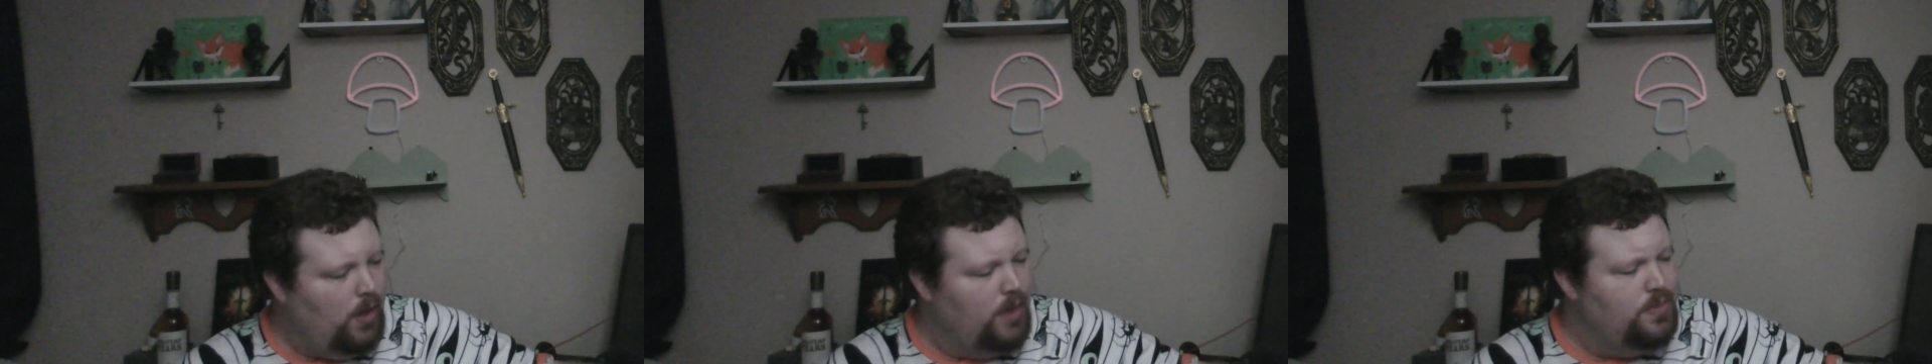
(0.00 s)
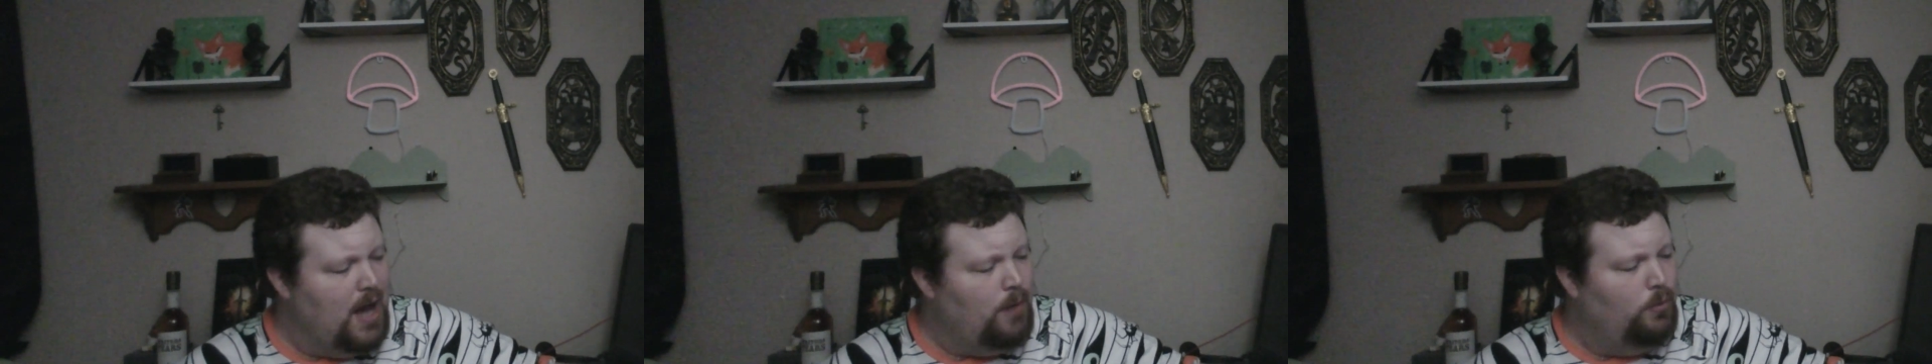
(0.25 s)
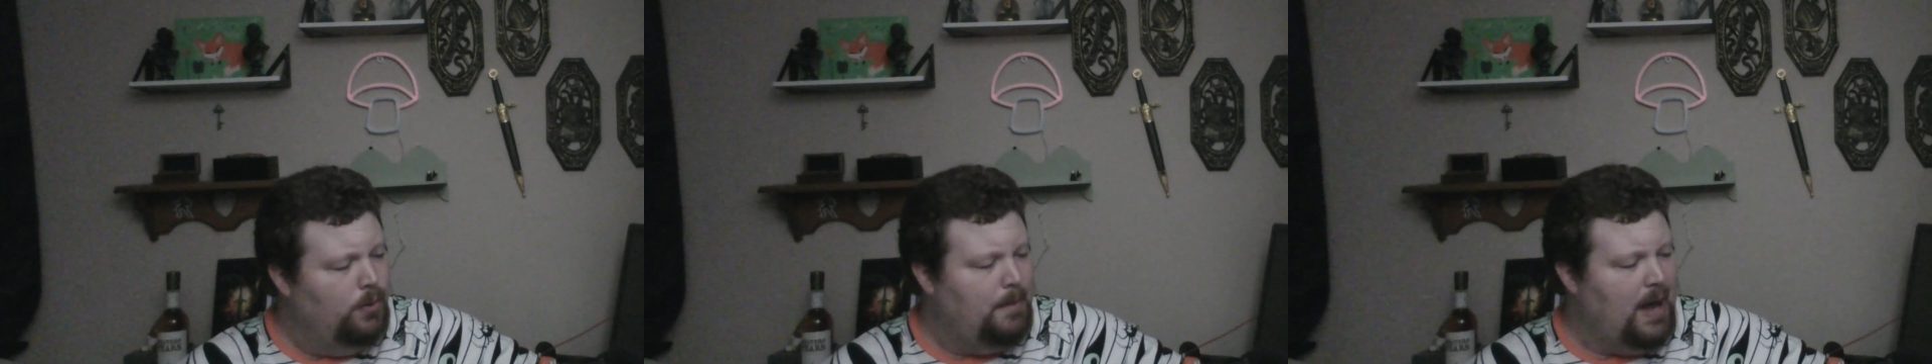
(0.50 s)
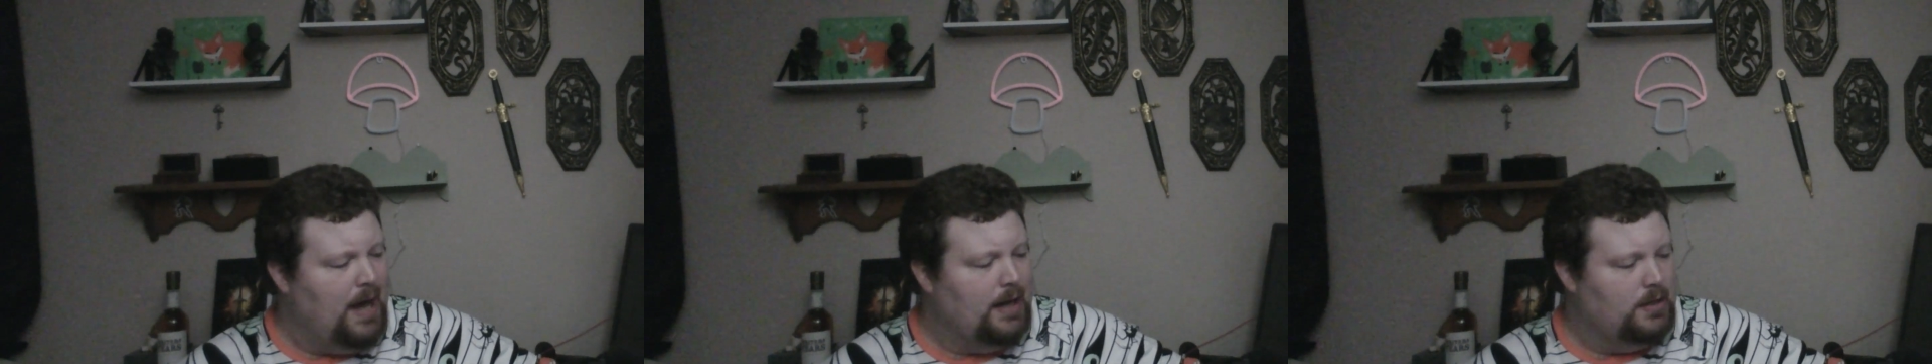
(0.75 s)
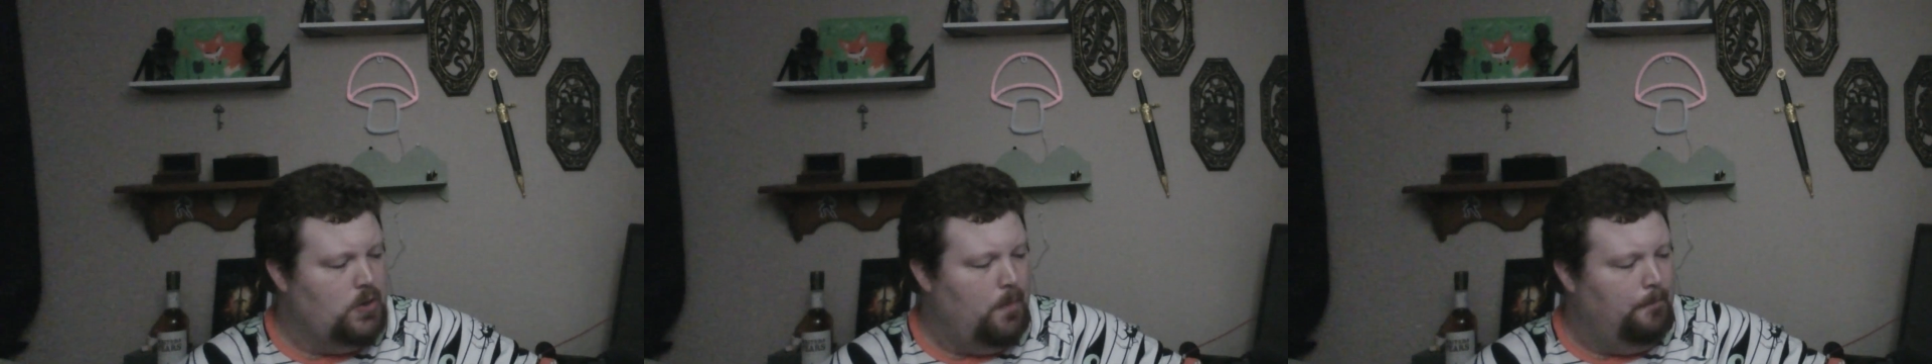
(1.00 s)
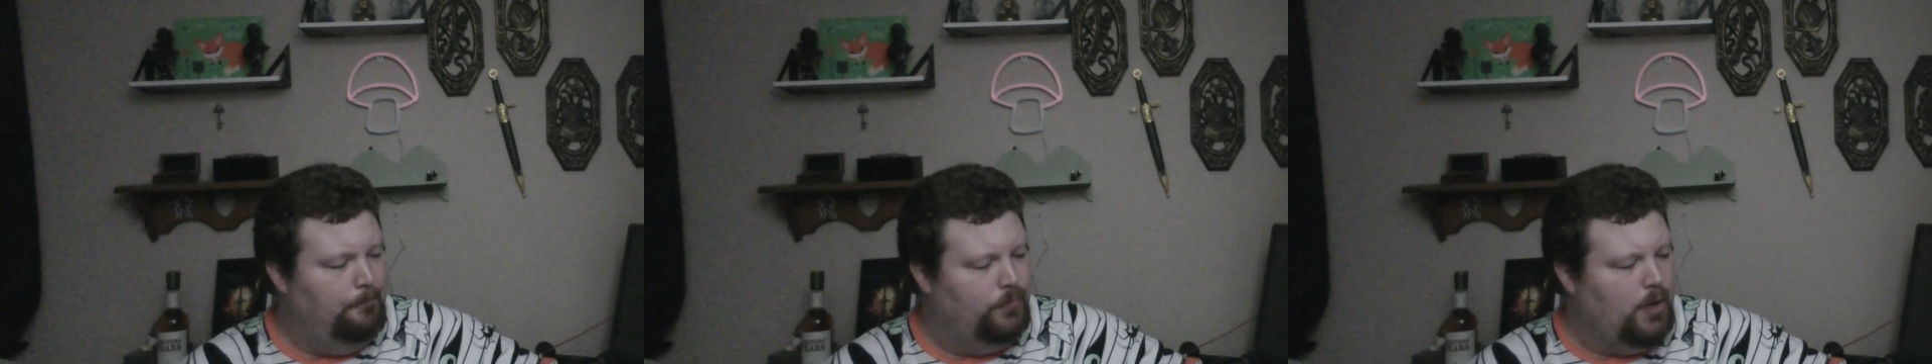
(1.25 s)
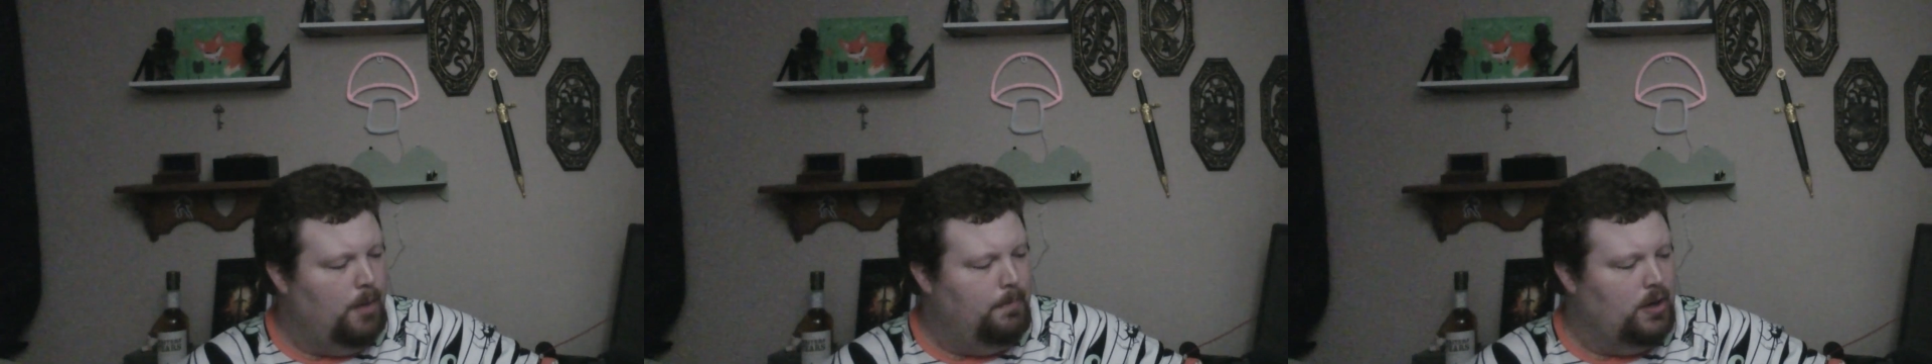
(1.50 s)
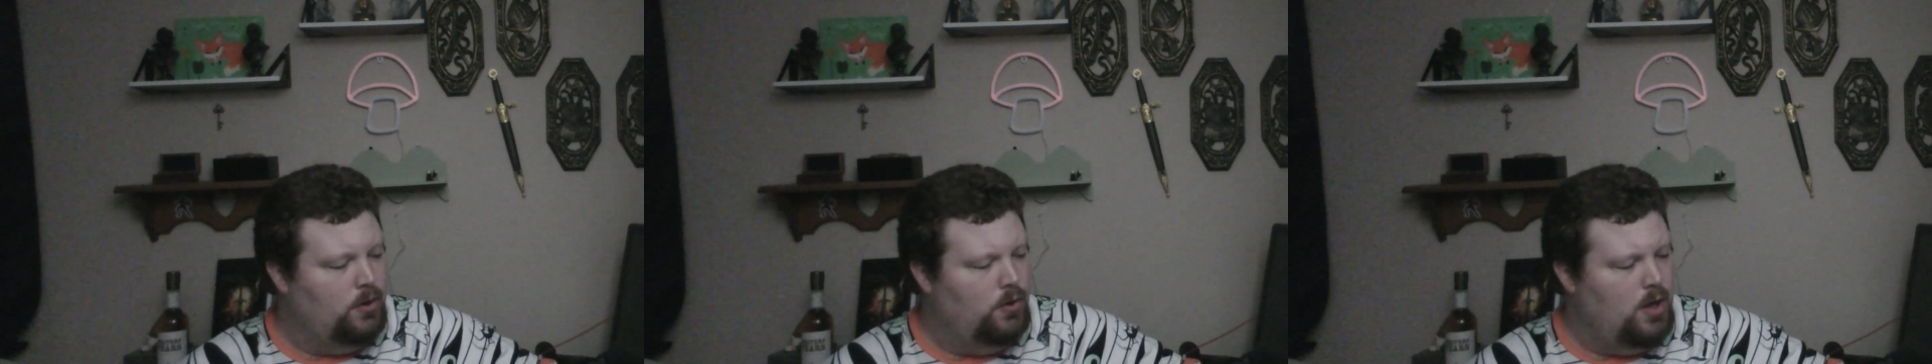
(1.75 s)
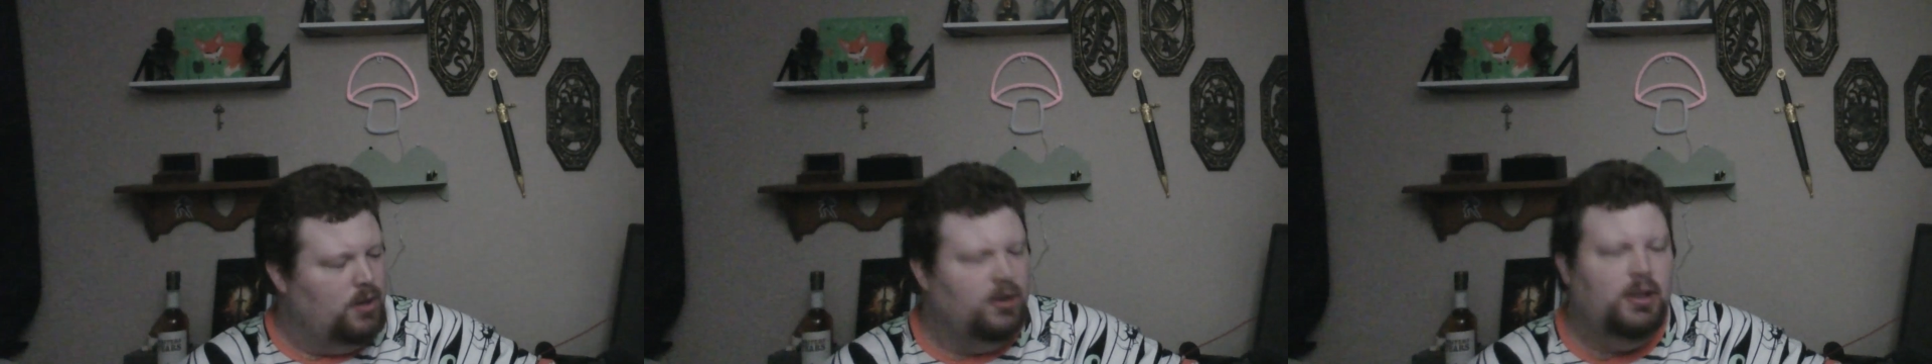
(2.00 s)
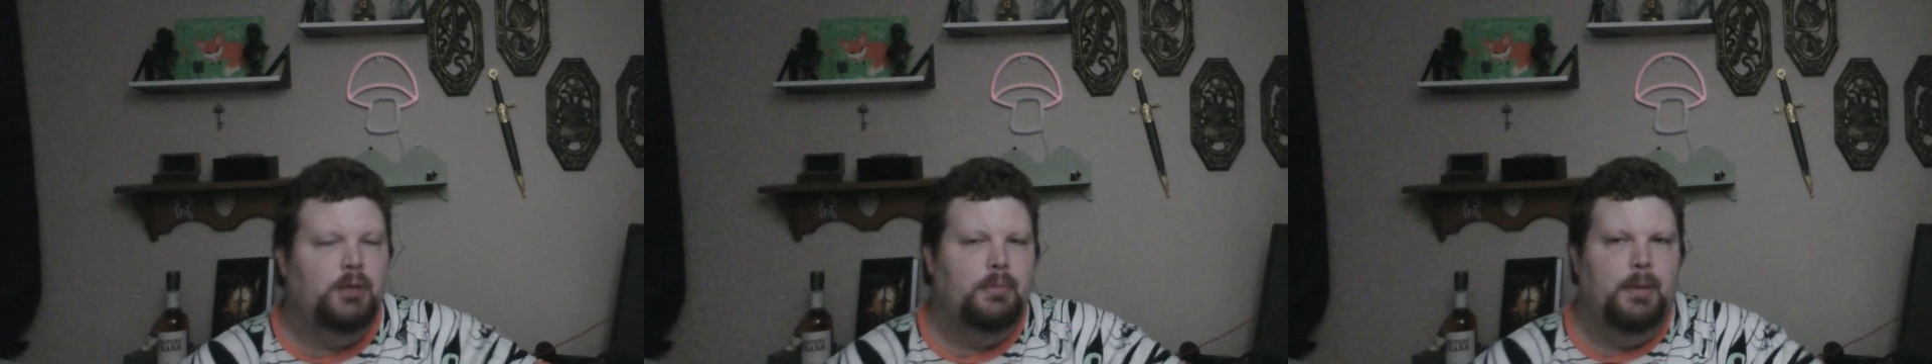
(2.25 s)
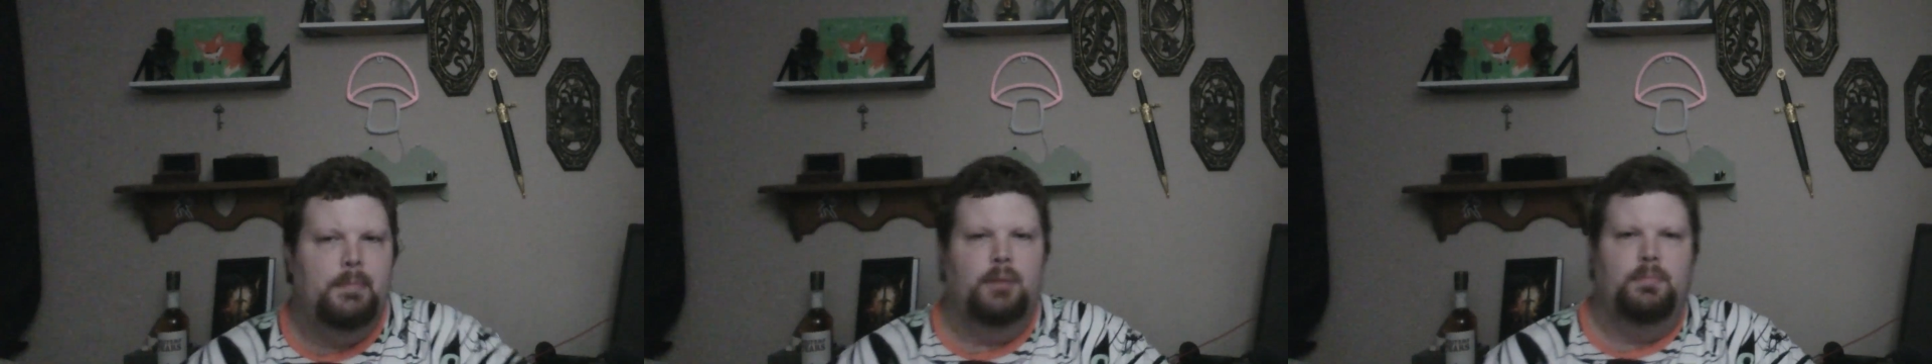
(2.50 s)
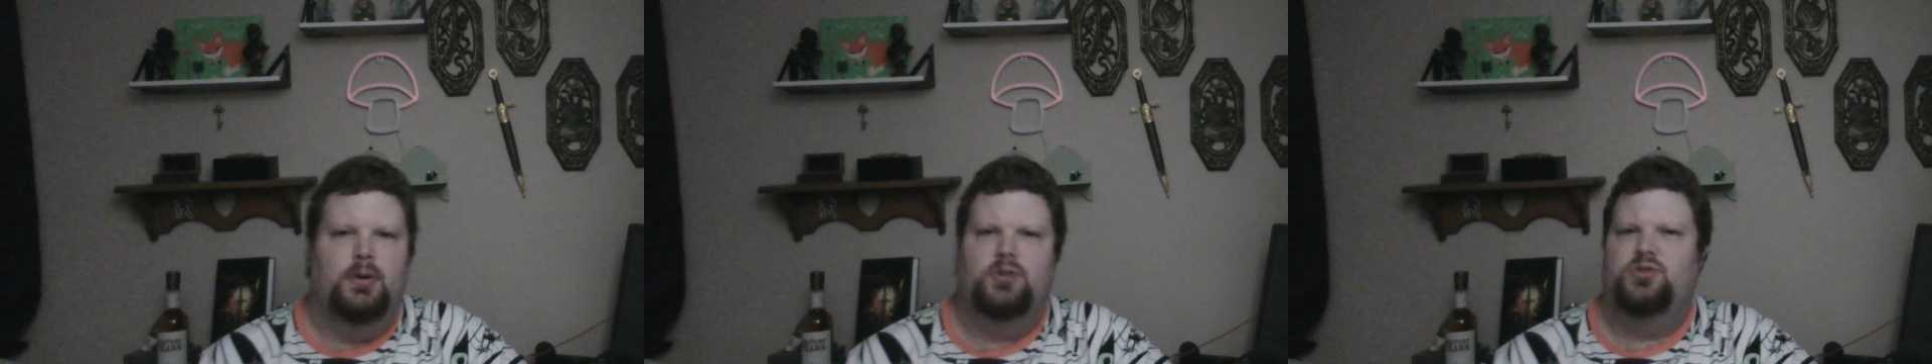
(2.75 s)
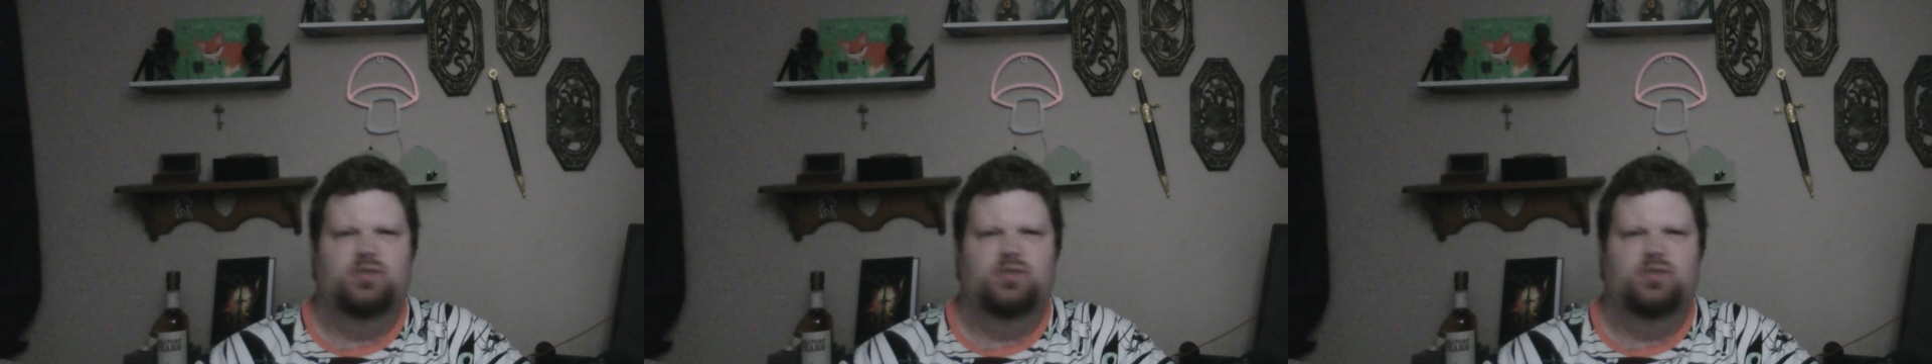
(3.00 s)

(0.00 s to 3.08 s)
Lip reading: that one packed a little bit better punch.